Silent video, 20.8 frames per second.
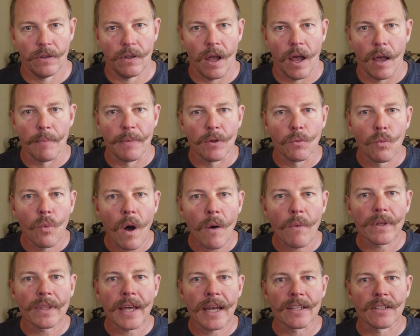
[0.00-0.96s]
I mean,
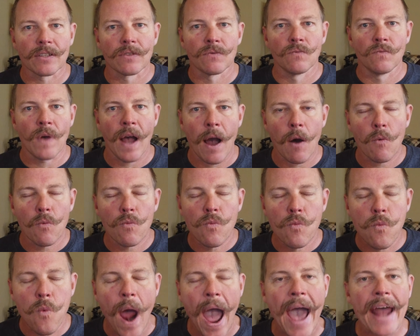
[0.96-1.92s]
how
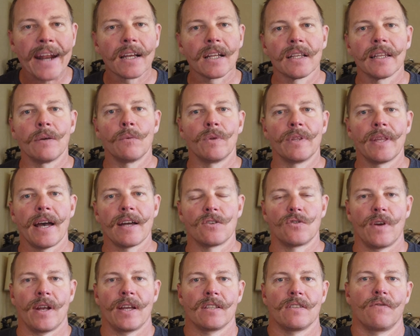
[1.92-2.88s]
radically would that
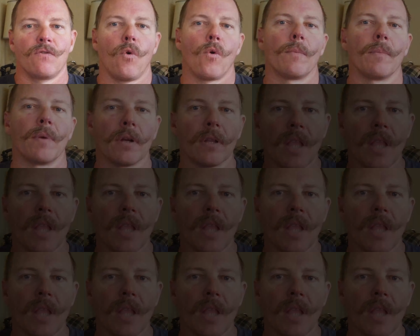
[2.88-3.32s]
transform your